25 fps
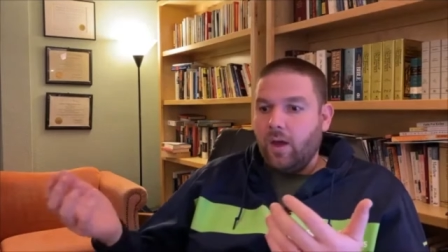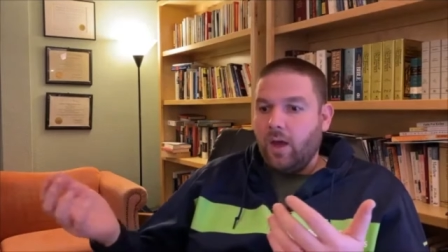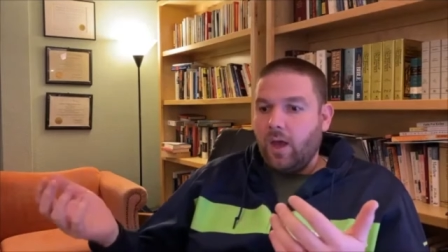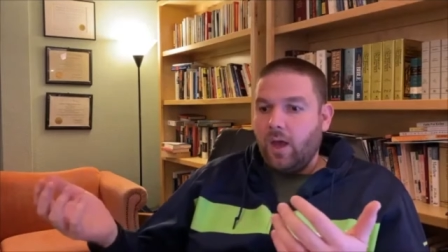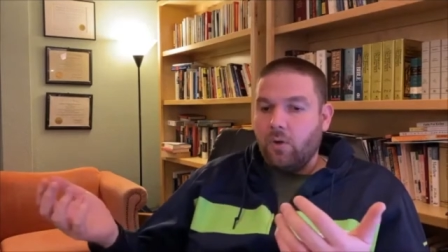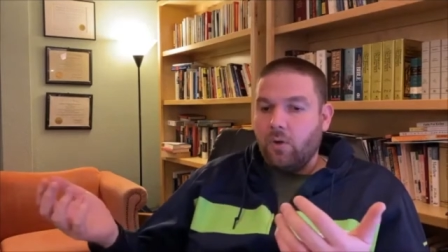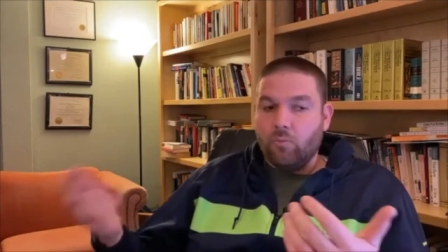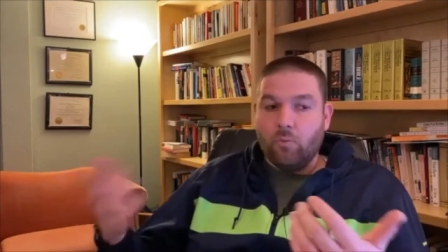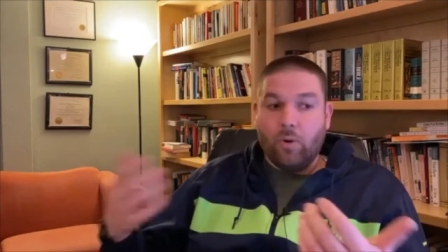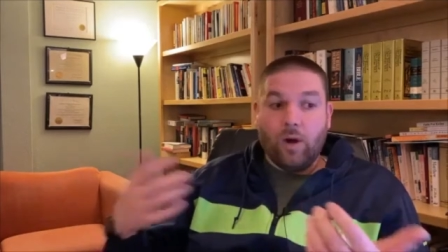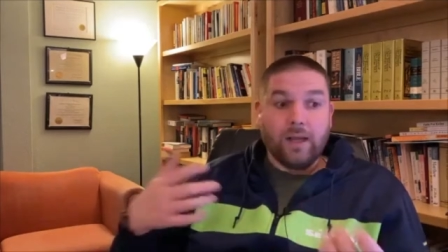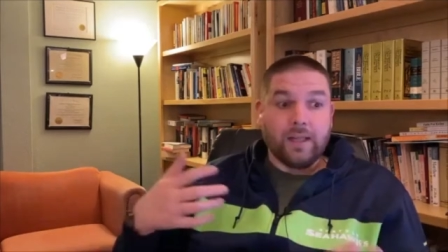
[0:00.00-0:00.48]

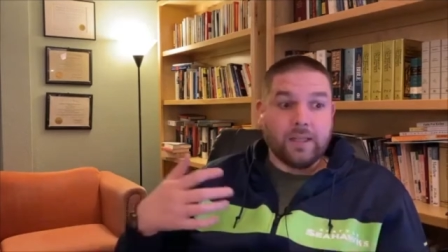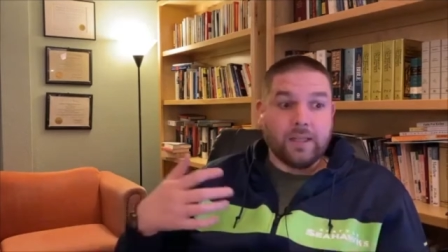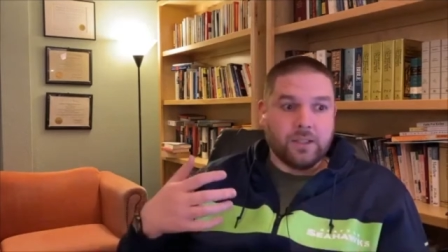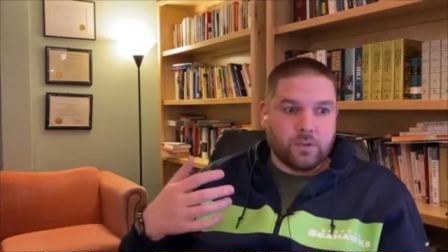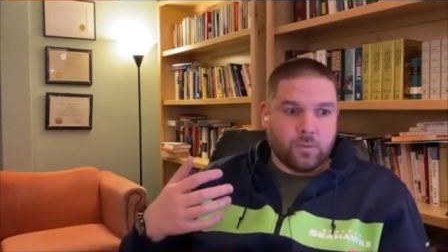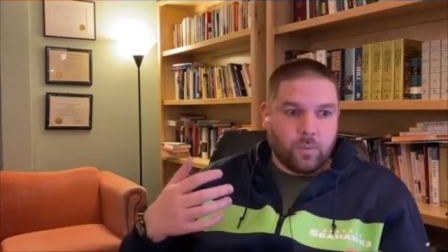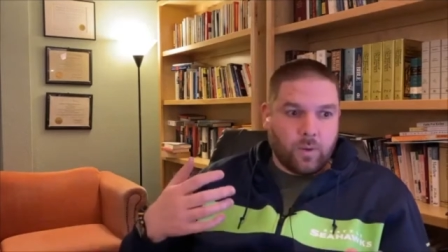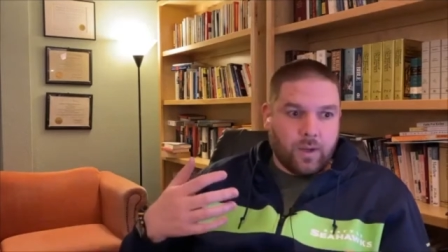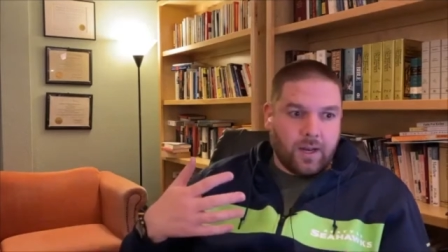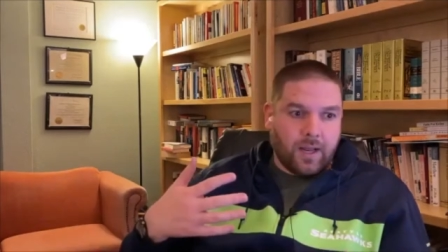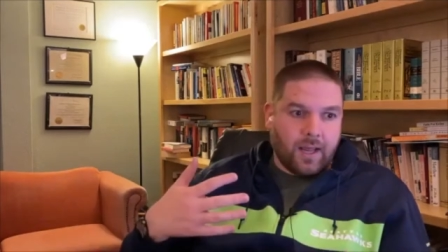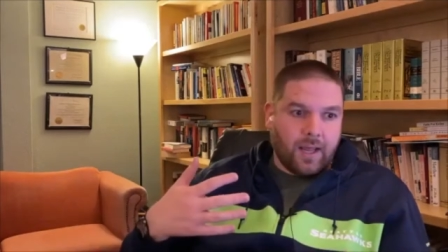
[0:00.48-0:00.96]
a
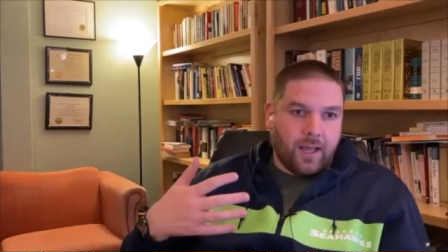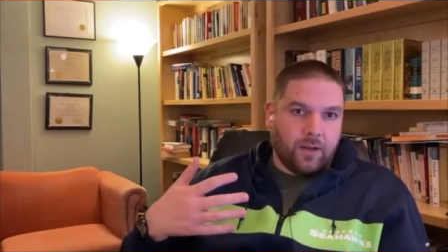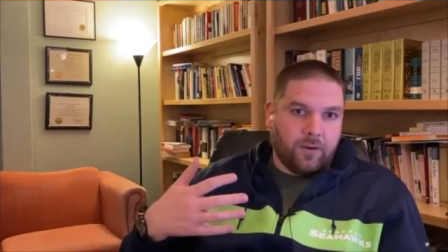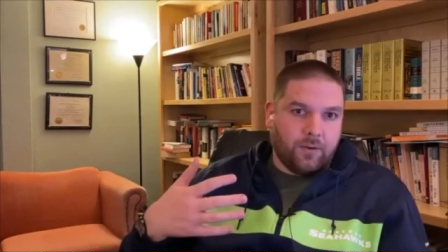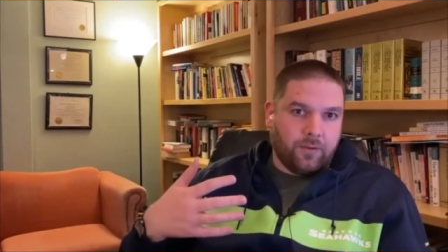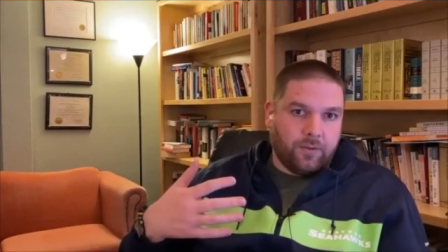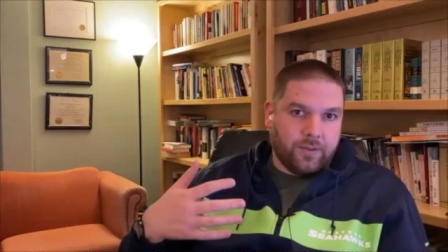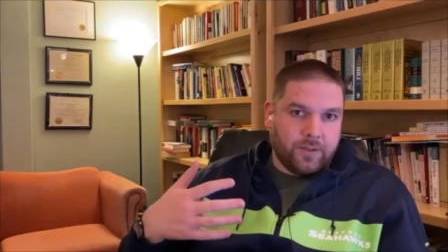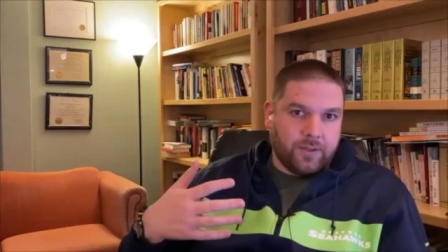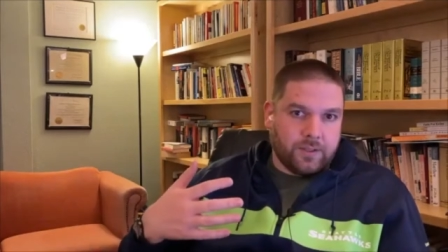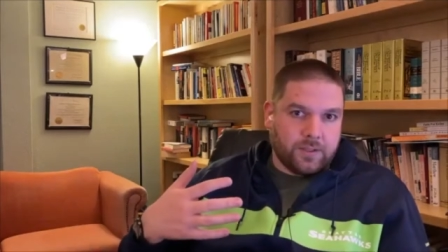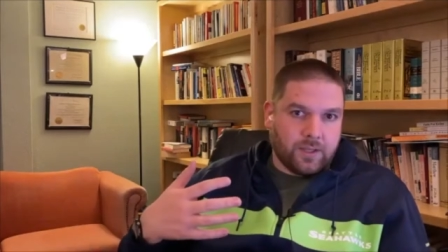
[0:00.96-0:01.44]
reckless way to
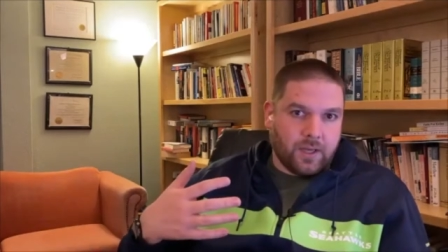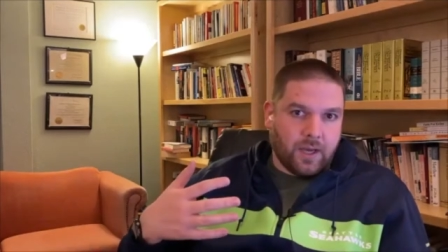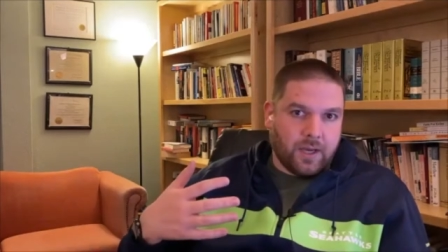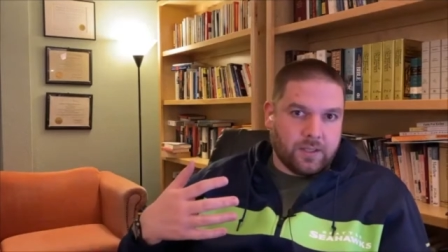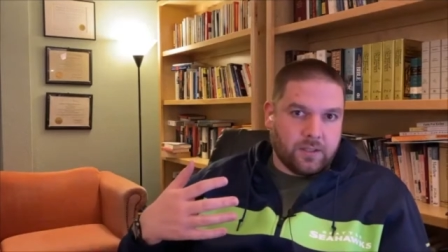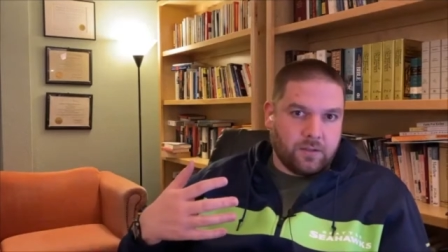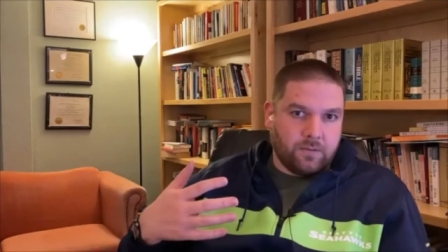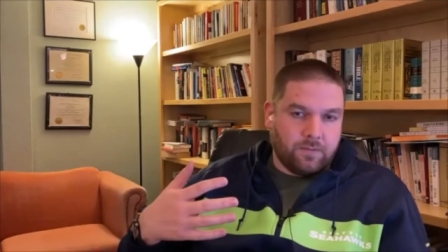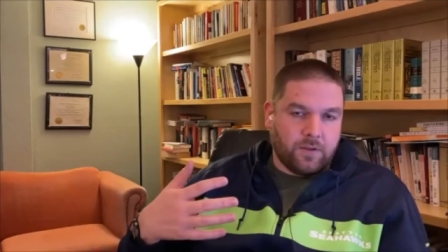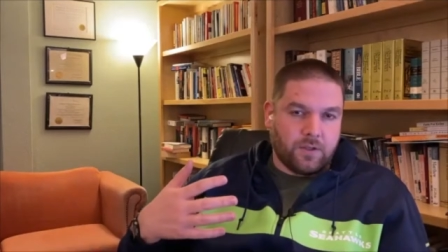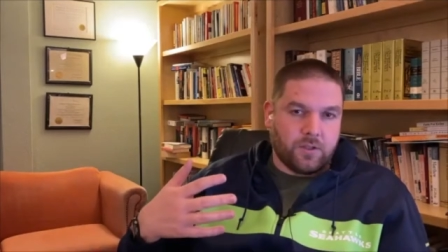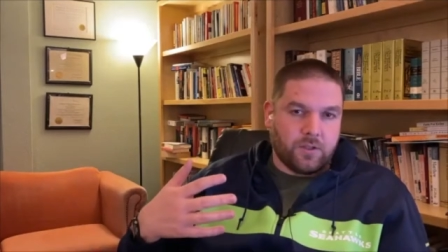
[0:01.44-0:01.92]
handle these
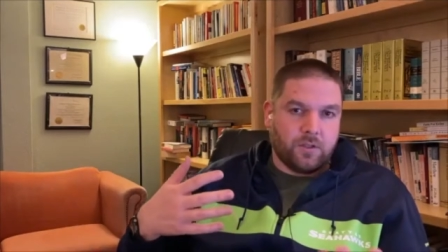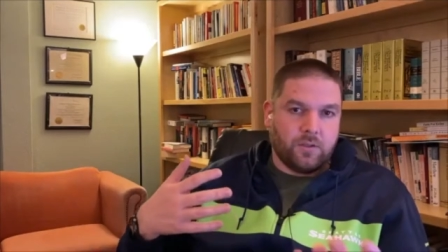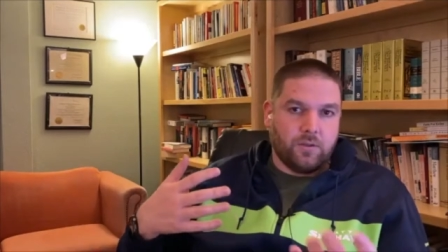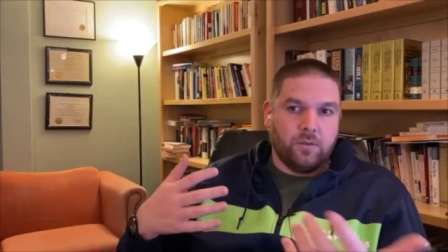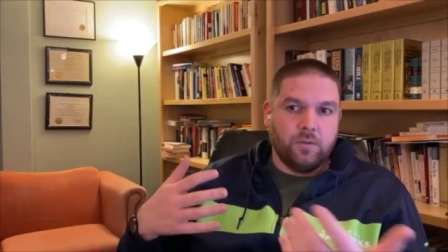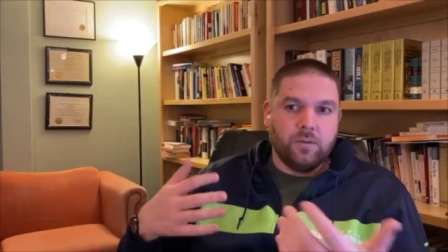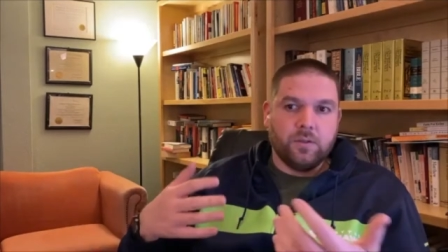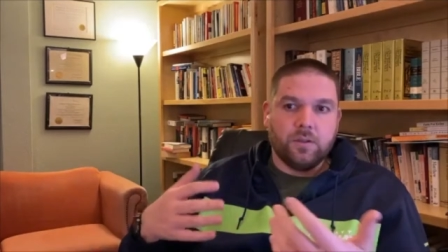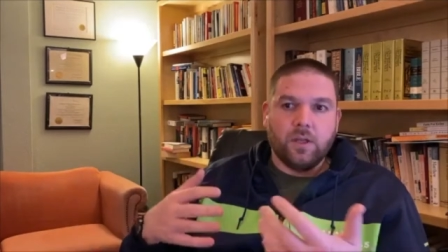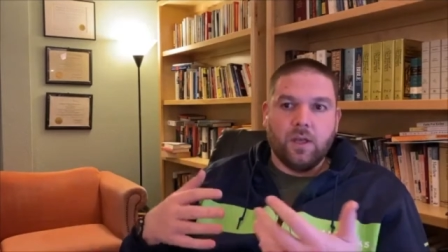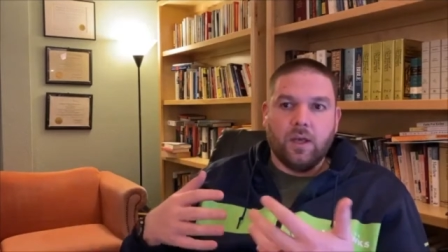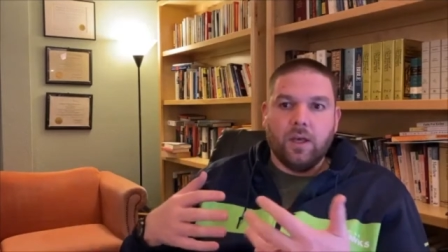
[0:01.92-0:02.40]
kinds of
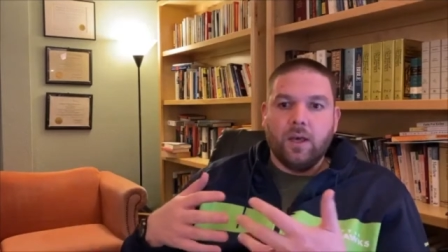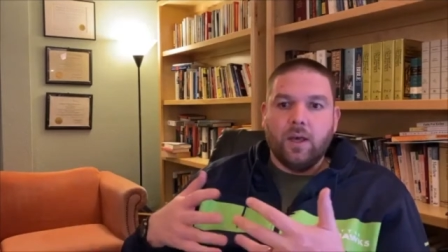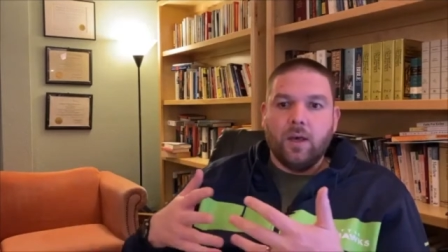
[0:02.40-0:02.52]
issues